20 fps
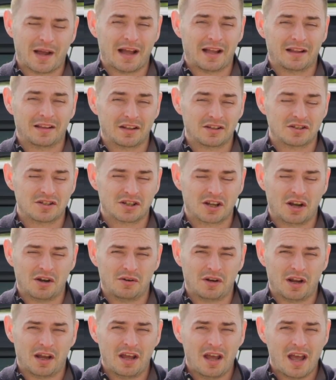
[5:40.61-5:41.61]
and
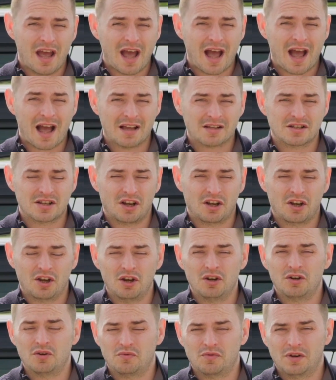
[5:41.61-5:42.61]
Skoda has a
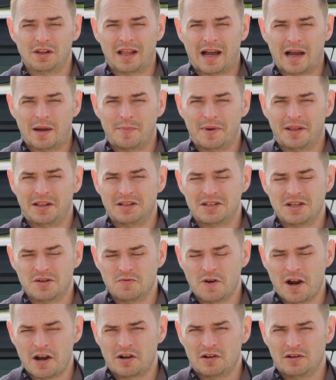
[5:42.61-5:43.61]
good reliability
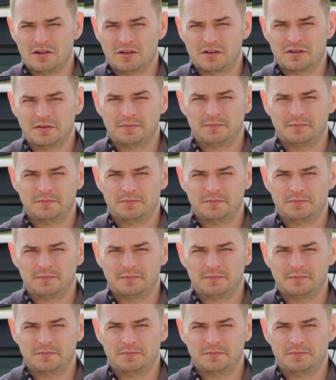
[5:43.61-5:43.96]
record.